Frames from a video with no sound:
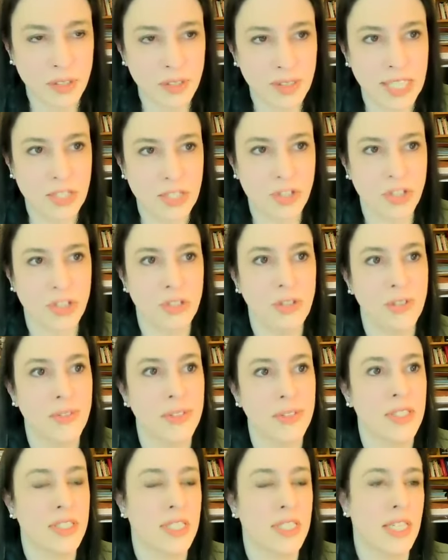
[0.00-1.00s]
And that's true in
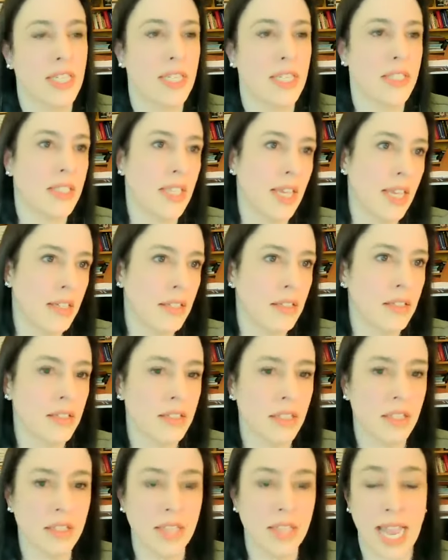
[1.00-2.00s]
real estate sales